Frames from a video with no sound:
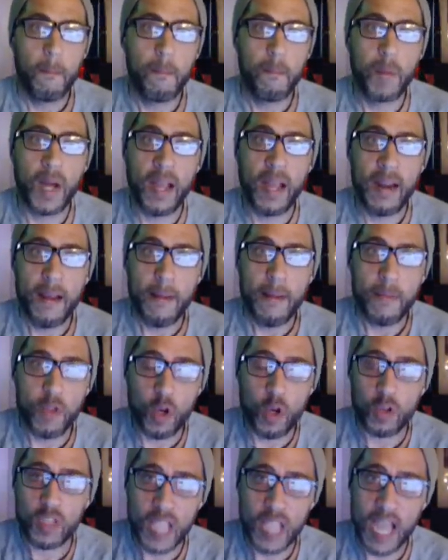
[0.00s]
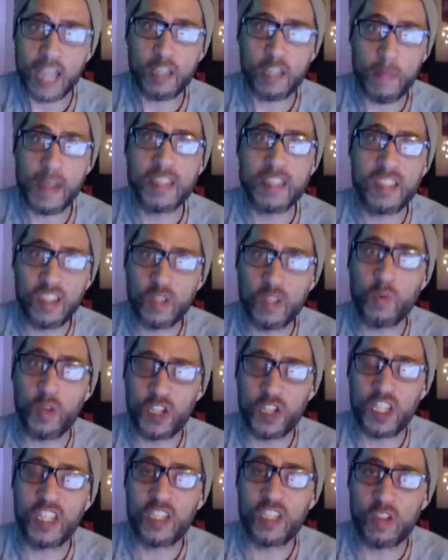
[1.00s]
But those text messages where
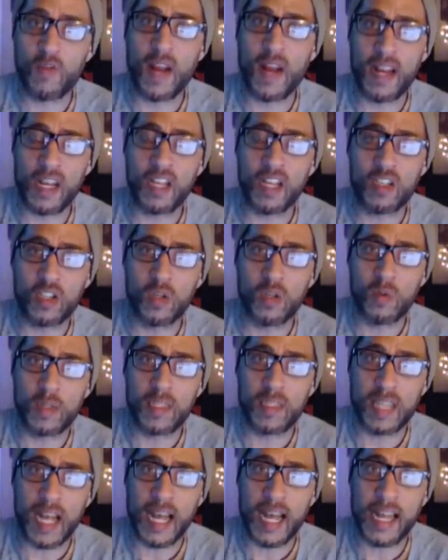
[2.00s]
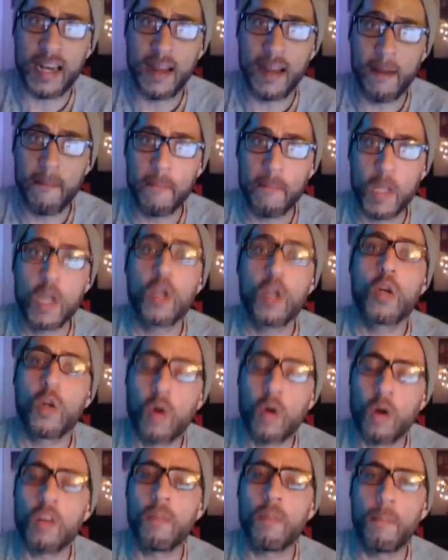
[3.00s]
she's threatening suicide,
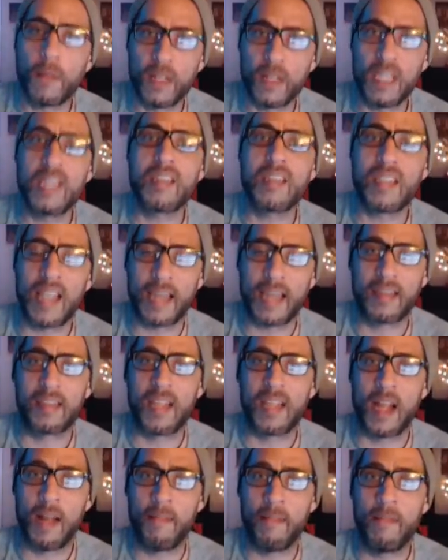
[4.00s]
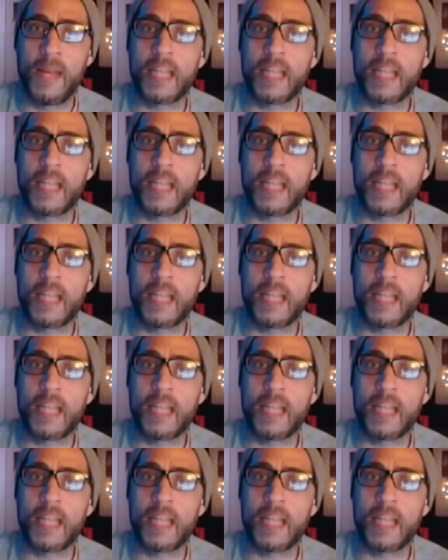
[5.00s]
call the police next time.